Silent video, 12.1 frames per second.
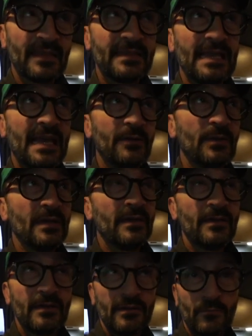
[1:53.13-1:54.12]
Now,
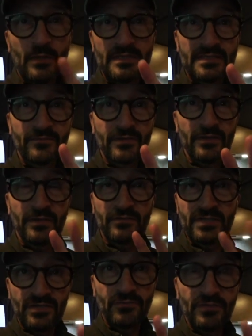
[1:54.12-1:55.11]
whilst I've got
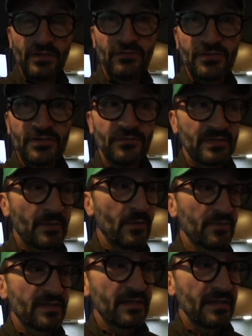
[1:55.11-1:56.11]
those 2 new shoes, I'm
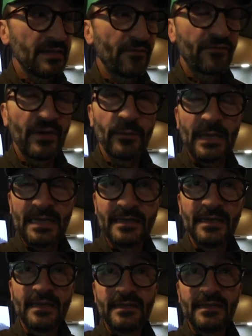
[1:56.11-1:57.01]
also going to throw in